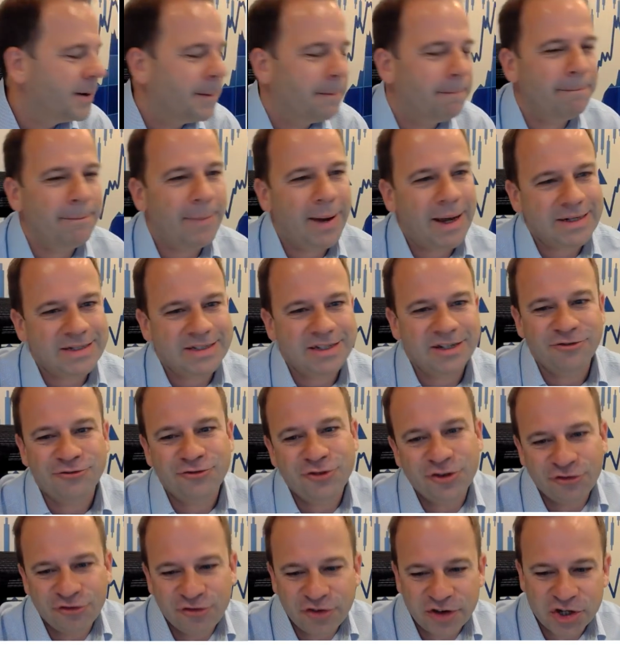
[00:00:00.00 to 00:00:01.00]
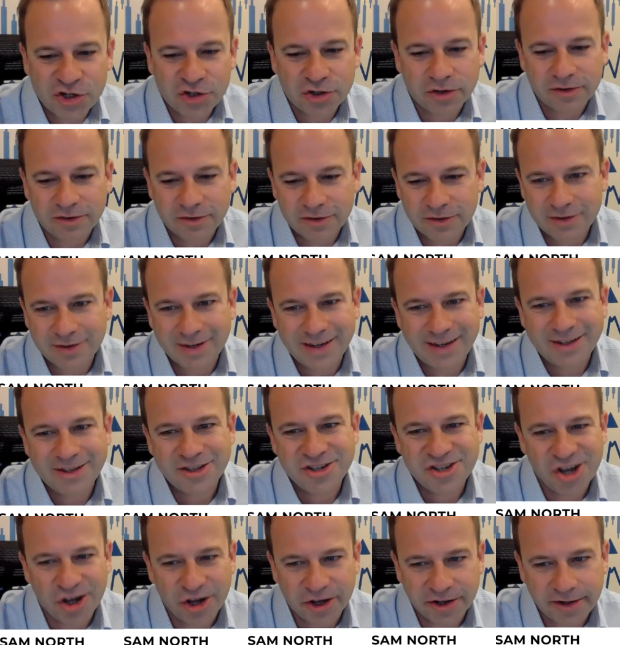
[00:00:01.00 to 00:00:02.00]
Massive divisions
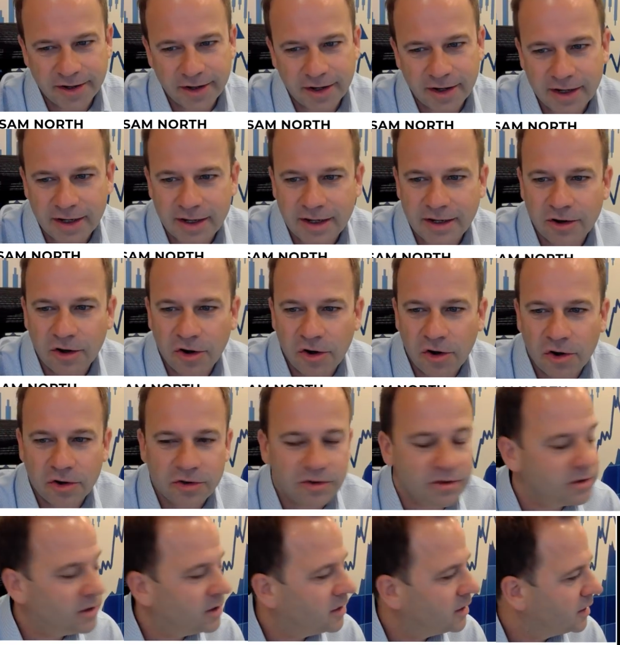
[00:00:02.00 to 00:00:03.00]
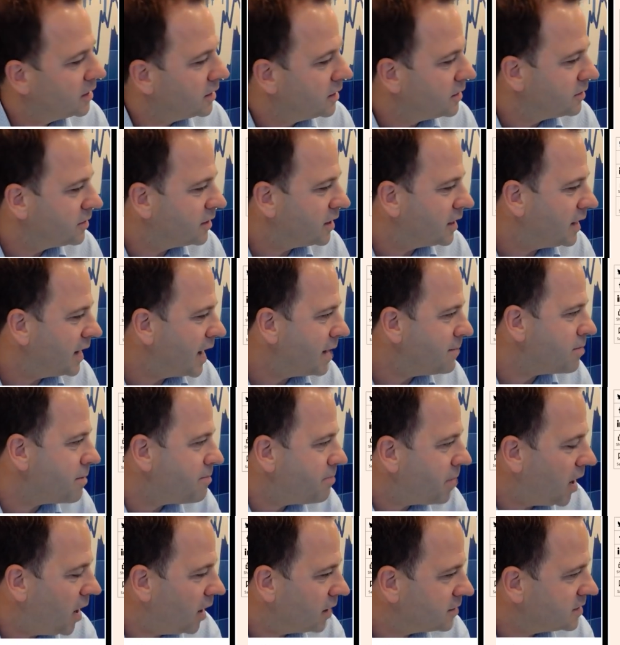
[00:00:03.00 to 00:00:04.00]
internally on the
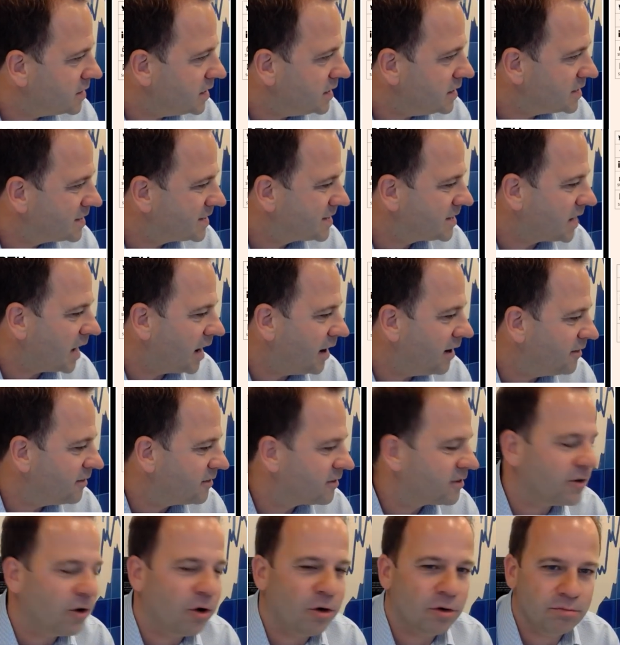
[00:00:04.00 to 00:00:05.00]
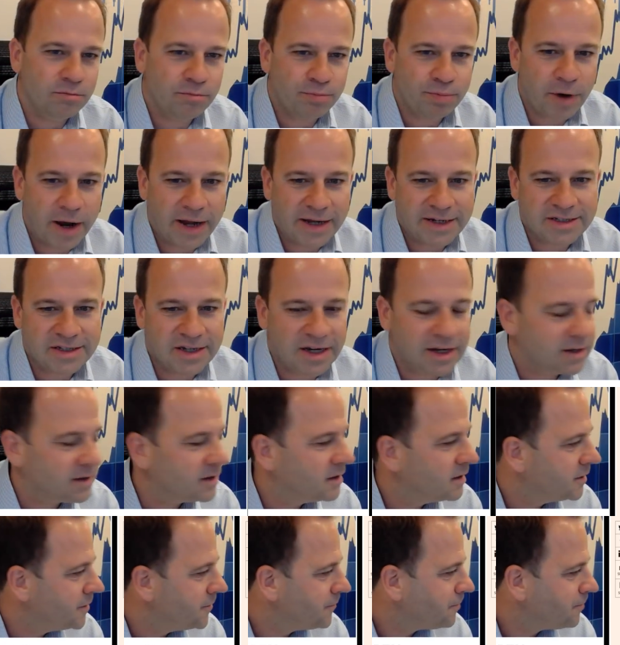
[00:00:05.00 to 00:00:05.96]
Labour Party's stance on Brexit,